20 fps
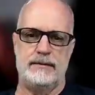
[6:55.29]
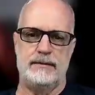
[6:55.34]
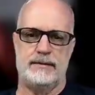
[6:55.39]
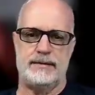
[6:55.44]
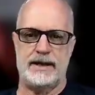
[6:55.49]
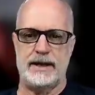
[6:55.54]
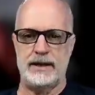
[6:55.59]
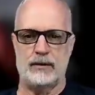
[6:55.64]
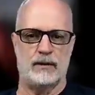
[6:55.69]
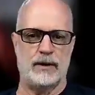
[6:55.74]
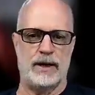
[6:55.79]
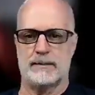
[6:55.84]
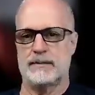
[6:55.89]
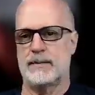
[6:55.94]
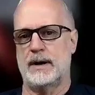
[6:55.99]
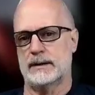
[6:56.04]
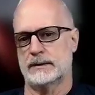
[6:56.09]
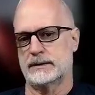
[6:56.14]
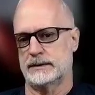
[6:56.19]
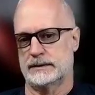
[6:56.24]
they don't like
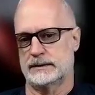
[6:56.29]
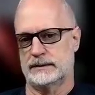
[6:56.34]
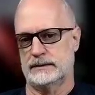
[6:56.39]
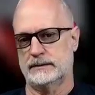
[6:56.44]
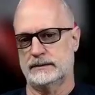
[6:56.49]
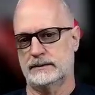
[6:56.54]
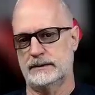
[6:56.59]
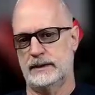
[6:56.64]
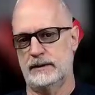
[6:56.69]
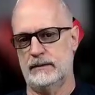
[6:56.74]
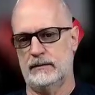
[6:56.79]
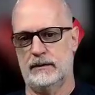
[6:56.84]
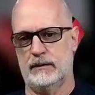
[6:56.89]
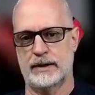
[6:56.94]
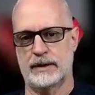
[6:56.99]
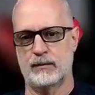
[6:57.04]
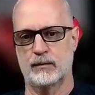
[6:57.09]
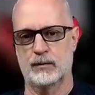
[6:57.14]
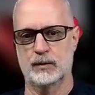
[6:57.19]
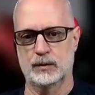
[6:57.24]
boxes. They don't
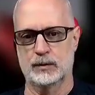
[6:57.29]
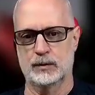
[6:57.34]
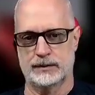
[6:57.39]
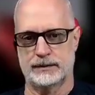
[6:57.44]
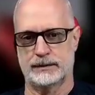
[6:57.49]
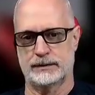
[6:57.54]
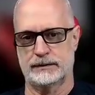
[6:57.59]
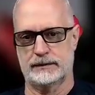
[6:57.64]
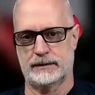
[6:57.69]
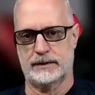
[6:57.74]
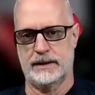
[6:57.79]
like rules.